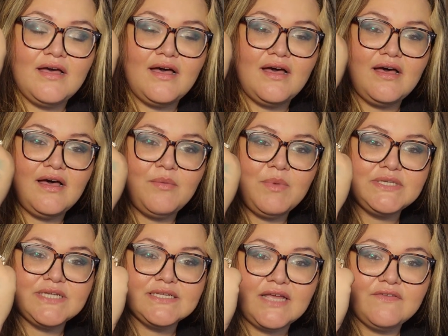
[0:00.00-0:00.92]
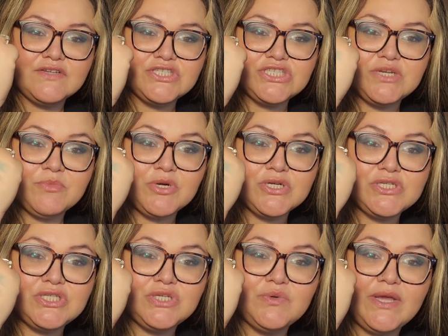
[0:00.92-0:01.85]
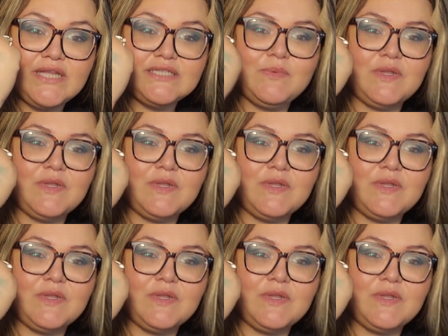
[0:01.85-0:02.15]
It does have a shimmer to it,